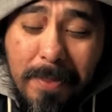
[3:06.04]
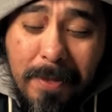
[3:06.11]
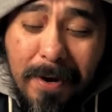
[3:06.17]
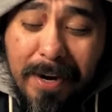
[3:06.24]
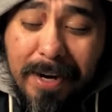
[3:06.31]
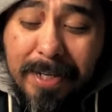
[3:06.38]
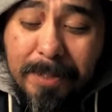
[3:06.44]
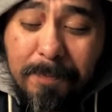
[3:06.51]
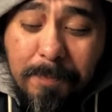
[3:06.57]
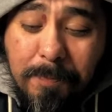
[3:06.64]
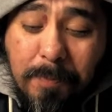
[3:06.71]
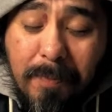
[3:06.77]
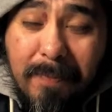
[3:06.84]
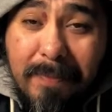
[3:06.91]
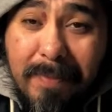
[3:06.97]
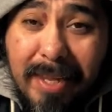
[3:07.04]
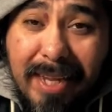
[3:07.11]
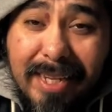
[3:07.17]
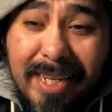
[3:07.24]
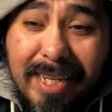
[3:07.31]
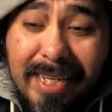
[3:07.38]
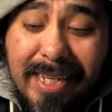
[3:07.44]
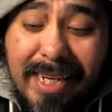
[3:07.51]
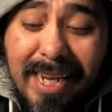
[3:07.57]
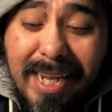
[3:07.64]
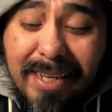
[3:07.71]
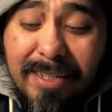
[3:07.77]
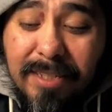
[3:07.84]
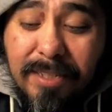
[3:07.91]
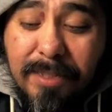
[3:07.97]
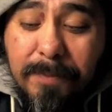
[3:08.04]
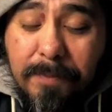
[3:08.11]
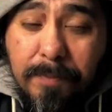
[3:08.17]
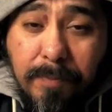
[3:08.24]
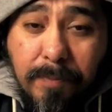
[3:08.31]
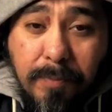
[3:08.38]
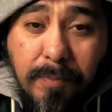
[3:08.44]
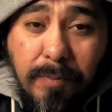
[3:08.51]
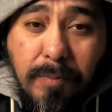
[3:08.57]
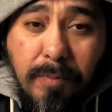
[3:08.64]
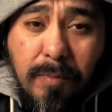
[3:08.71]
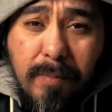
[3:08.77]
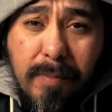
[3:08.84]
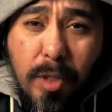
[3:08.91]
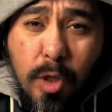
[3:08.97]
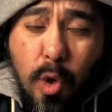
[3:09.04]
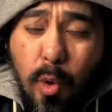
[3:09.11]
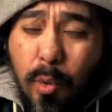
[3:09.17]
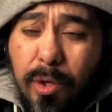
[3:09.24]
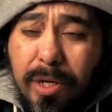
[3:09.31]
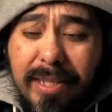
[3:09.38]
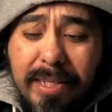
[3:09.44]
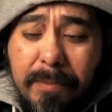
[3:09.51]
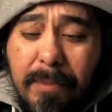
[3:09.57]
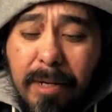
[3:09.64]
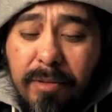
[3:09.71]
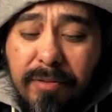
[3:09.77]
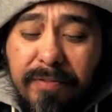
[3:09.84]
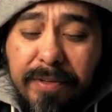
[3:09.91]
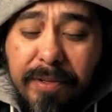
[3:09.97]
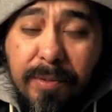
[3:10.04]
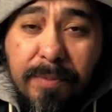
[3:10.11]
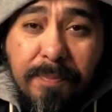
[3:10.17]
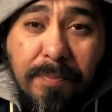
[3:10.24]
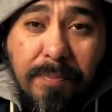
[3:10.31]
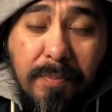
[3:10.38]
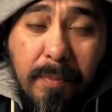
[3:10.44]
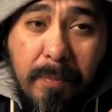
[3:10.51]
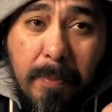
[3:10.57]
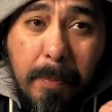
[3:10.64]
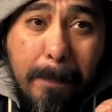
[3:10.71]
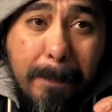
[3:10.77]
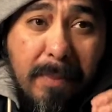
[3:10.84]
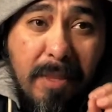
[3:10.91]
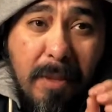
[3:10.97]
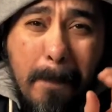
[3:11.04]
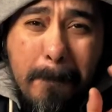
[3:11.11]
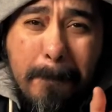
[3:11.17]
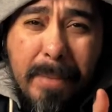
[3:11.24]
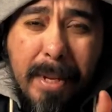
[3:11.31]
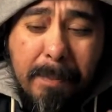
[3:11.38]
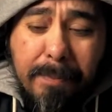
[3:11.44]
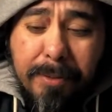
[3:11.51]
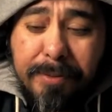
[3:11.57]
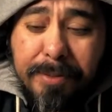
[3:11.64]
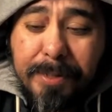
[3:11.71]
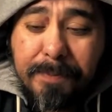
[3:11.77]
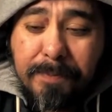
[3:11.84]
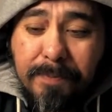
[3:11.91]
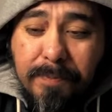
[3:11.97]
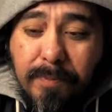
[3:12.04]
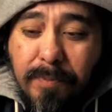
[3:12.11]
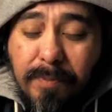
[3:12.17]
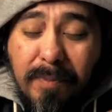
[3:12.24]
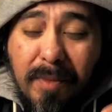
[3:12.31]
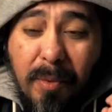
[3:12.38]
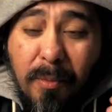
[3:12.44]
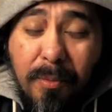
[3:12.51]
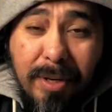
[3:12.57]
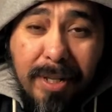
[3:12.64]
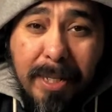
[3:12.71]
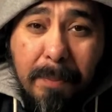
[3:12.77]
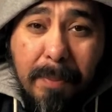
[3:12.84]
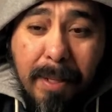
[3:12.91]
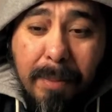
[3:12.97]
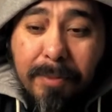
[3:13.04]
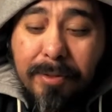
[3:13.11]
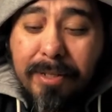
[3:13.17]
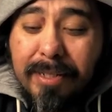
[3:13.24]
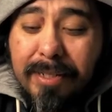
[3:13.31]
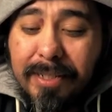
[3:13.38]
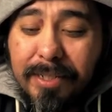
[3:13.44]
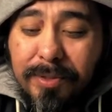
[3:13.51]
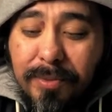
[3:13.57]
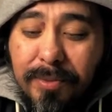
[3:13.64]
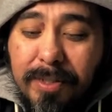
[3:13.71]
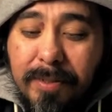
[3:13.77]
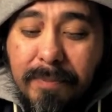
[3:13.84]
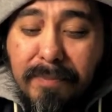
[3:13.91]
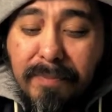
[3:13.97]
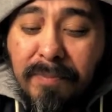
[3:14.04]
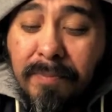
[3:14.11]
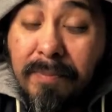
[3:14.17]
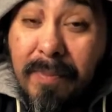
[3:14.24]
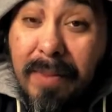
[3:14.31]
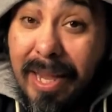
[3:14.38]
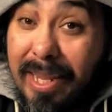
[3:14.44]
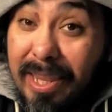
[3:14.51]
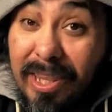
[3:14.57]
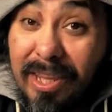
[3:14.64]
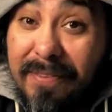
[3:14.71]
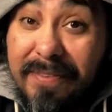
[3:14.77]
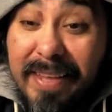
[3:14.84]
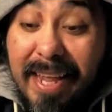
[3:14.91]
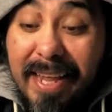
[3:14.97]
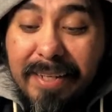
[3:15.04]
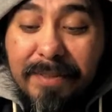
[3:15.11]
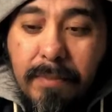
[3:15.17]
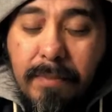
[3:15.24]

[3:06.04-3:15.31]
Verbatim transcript: All right, I get a nice oily mouthfeel. Peppery, really peppery on this one. I love that.